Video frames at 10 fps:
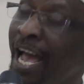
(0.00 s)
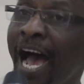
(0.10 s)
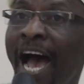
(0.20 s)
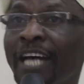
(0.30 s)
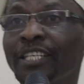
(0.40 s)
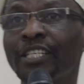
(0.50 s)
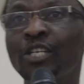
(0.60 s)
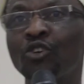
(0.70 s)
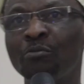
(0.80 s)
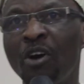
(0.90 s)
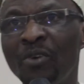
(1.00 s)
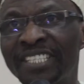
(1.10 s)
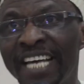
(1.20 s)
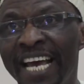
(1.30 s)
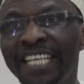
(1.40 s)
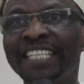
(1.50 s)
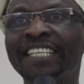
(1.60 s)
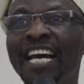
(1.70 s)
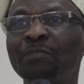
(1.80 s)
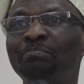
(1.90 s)
And the Yoruba will say you
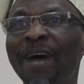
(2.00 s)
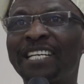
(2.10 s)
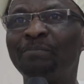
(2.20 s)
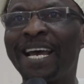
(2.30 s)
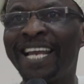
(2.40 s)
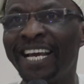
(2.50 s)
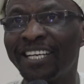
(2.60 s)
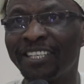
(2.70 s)
get bad belly.